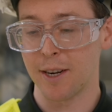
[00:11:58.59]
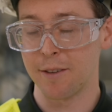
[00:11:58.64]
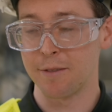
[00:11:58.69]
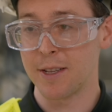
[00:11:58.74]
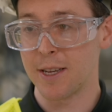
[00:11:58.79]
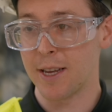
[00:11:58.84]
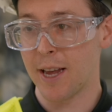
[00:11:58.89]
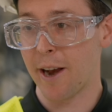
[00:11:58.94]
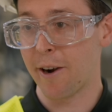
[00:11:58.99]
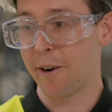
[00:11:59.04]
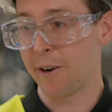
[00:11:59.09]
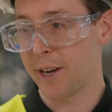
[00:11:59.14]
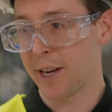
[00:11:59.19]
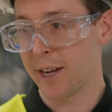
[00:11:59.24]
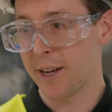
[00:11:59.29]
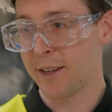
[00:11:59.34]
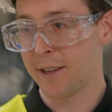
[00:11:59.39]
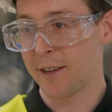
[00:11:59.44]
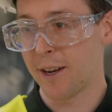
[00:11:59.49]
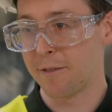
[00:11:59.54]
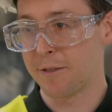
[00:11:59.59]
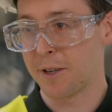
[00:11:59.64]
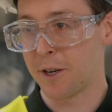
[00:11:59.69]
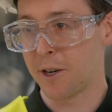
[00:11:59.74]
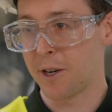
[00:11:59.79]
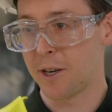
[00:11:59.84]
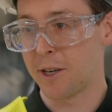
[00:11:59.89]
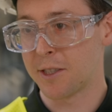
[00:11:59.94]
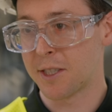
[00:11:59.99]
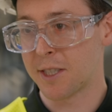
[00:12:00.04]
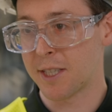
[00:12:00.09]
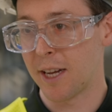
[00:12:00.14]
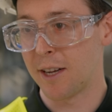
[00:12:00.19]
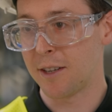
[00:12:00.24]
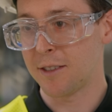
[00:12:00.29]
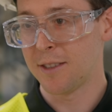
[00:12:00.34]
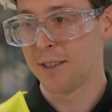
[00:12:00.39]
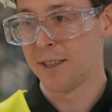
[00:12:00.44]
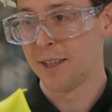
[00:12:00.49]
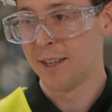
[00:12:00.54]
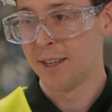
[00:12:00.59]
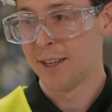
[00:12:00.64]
of the area of your cell